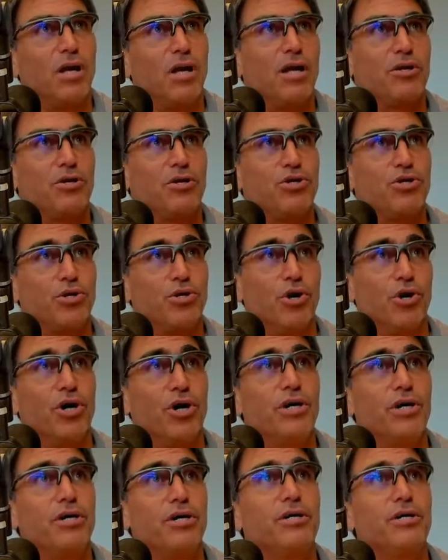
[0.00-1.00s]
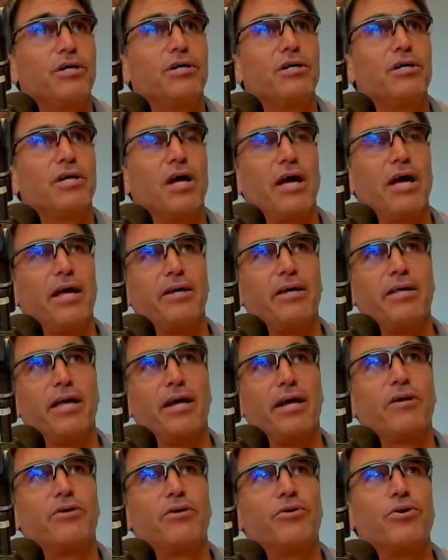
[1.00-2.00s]
to God, and that
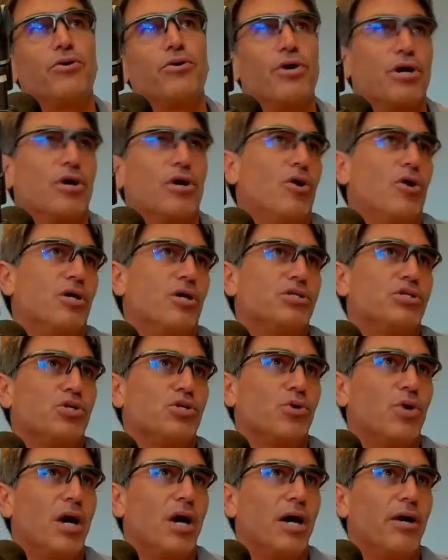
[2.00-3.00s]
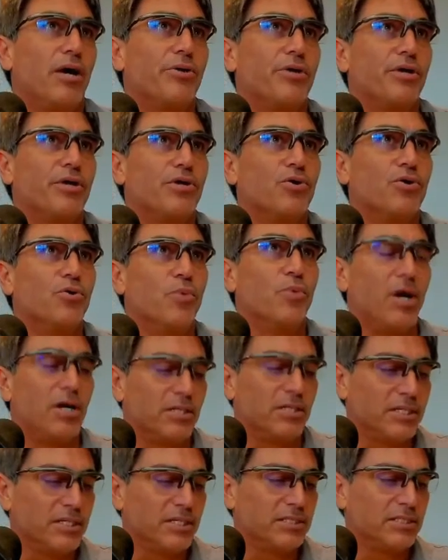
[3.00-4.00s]
regards your health and your
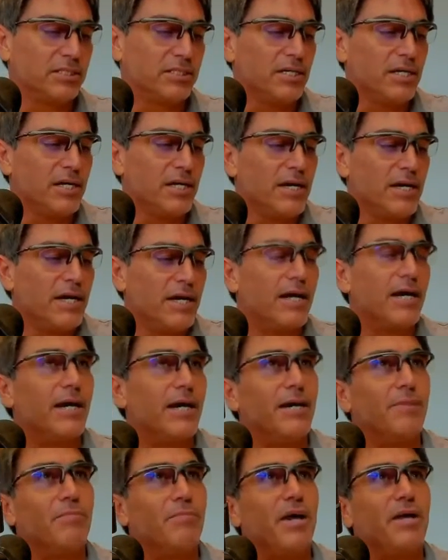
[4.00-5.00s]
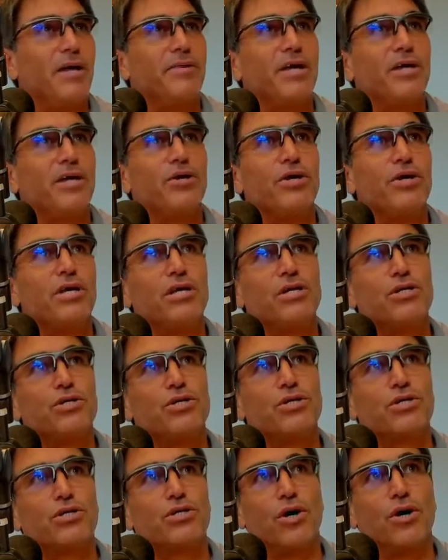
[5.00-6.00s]
wellness. And then you need to
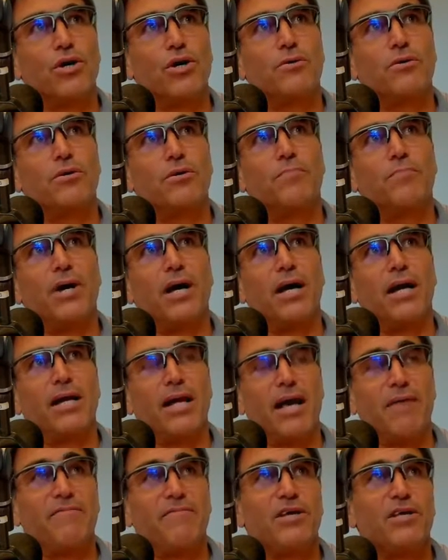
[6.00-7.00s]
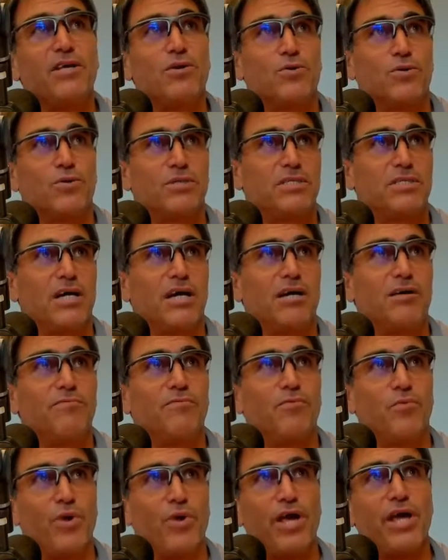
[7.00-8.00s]
start by loving yourself
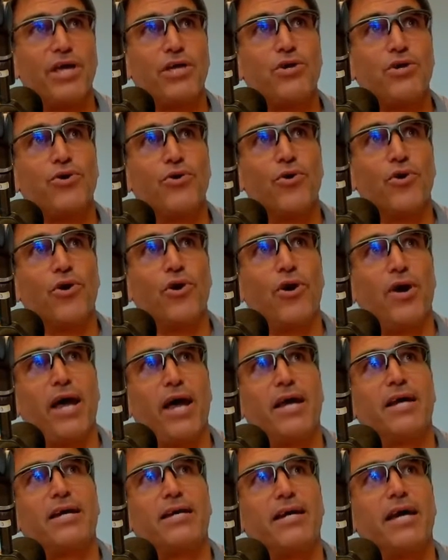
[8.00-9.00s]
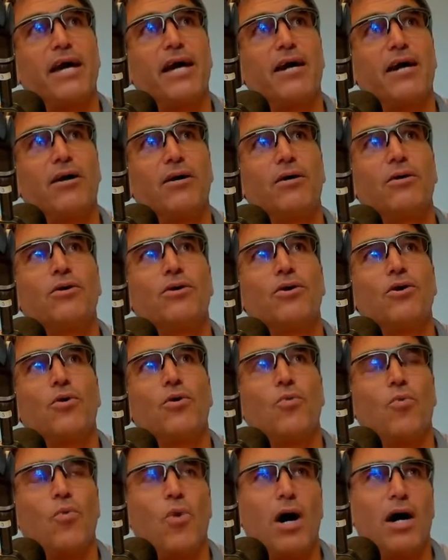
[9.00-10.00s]
where you are at now
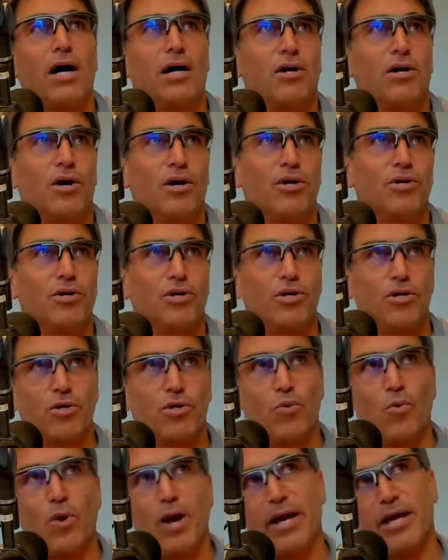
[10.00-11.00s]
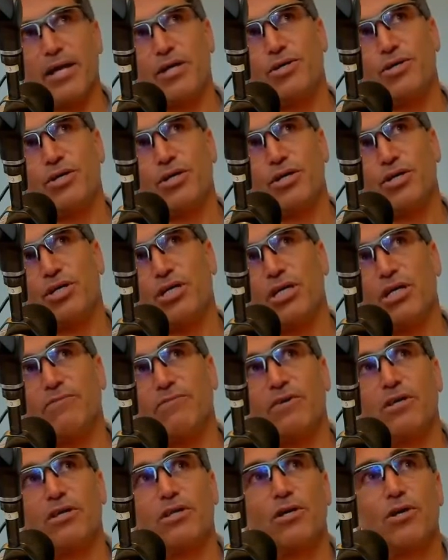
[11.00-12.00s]
while on the way to
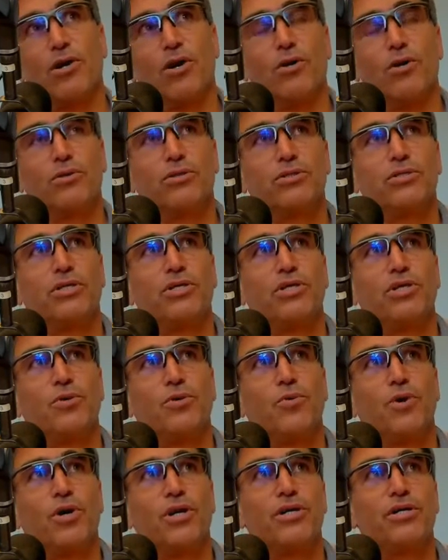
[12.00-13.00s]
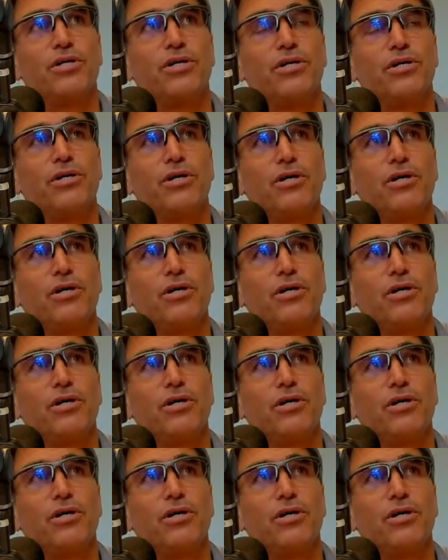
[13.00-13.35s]
achieving the goals that you want to.